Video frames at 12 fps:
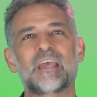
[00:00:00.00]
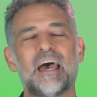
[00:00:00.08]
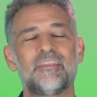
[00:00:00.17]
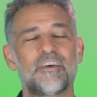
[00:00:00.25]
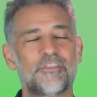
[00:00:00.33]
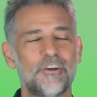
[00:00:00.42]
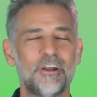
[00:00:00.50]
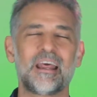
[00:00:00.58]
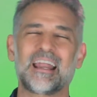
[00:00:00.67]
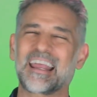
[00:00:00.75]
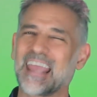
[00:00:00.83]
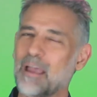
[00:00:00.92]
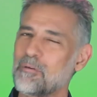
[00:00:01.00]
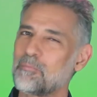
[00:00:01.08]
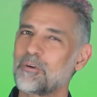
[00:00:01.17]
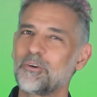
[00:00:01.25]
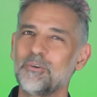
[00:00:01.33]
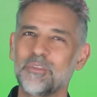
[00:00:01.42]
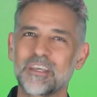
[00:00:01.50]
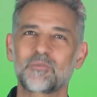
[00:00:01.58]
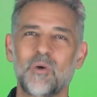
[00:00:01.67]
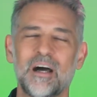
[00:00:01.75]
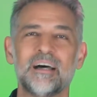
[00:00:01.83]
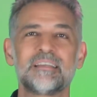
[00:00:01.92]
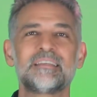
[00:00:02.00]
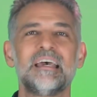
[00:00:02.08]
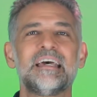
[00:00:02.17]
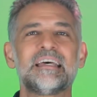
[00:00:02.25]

And the third, and I can't remember who this was,